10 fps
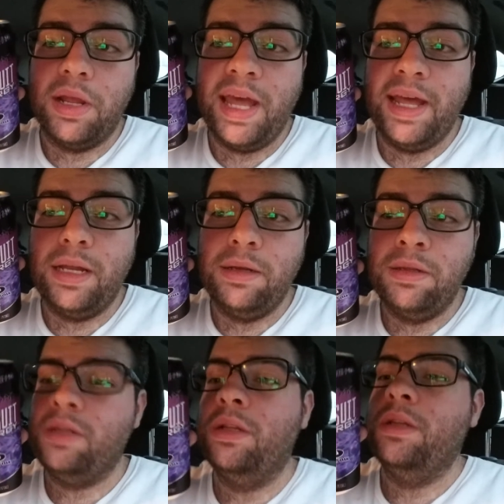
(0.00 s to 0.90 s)
can,
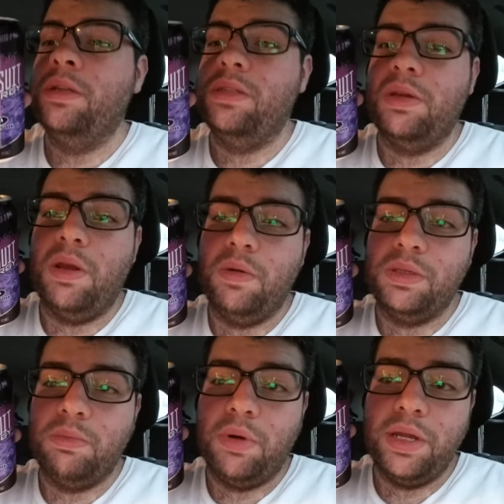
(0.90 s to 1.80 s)
so you know
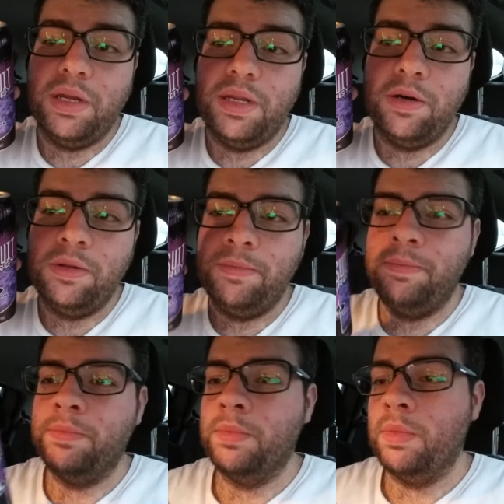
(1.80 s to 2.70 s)
it's a pretty good deal.
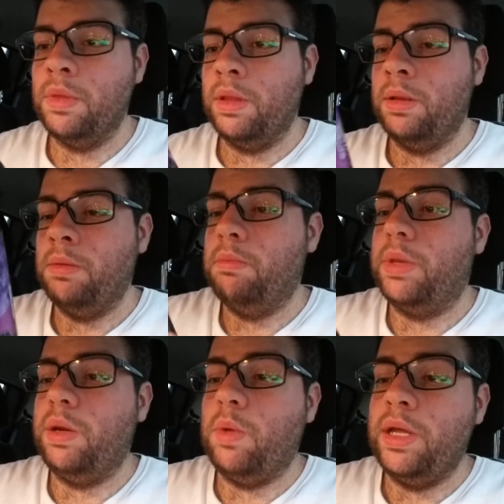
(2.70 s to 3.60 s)
But
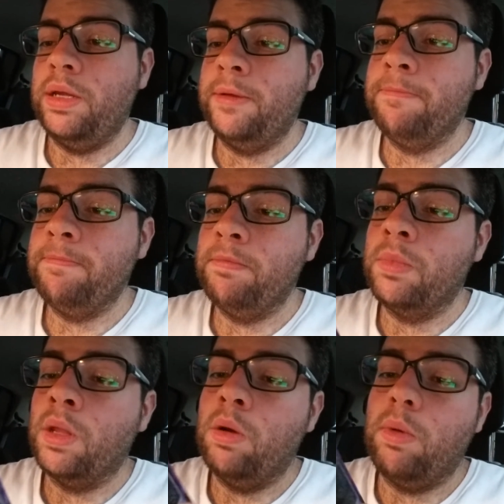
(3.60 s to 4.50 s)
anyway,
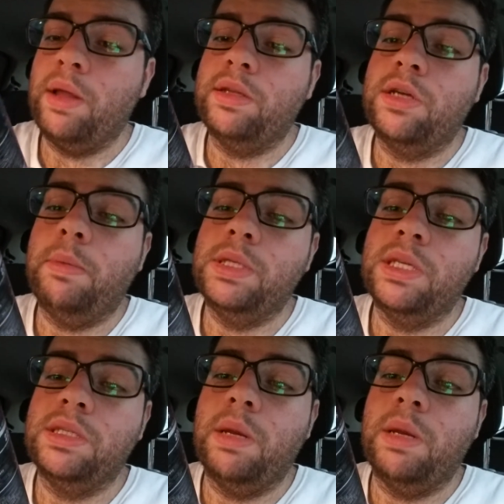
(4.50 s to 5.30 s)
around the top it says